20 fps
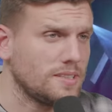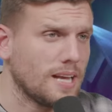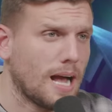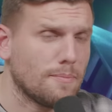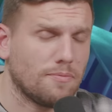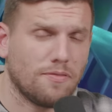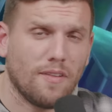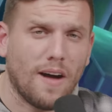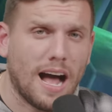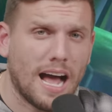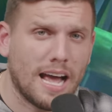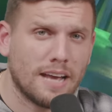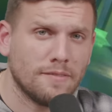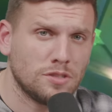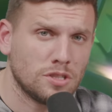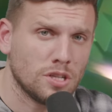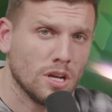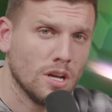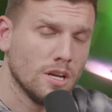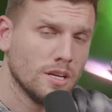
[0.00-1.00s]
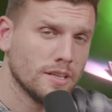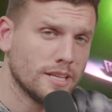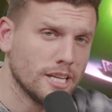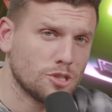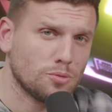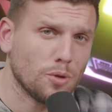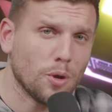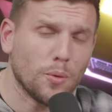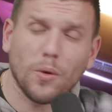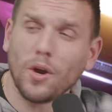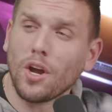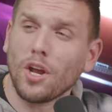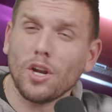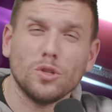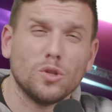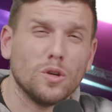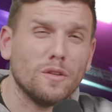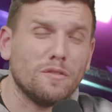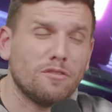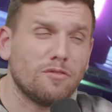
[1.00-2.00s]
Top Fives. This week we're going to
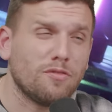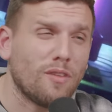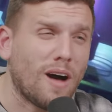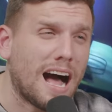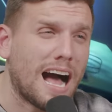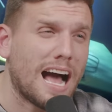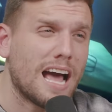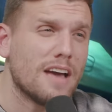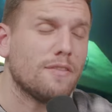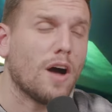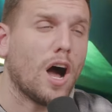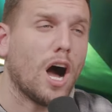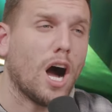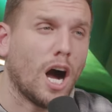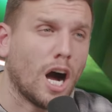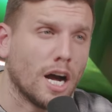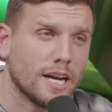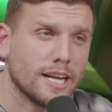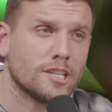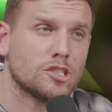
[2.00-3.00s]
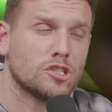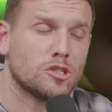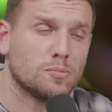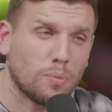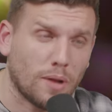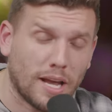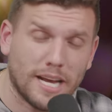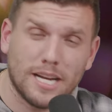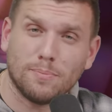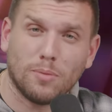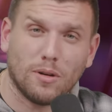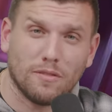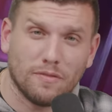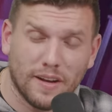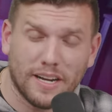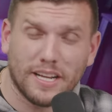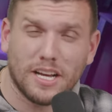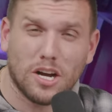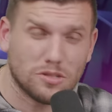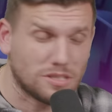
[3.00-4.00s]
do five unexplainable
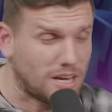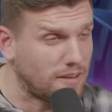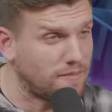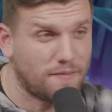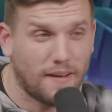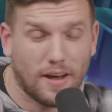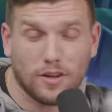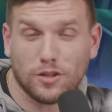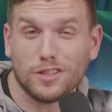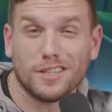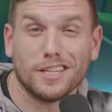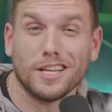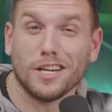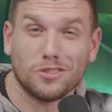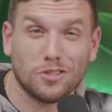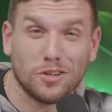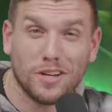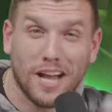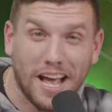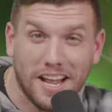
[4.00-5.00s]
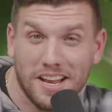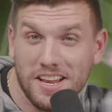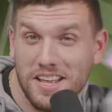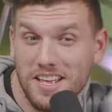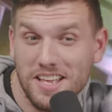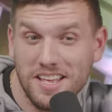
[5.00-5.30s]
videos I found on the internet.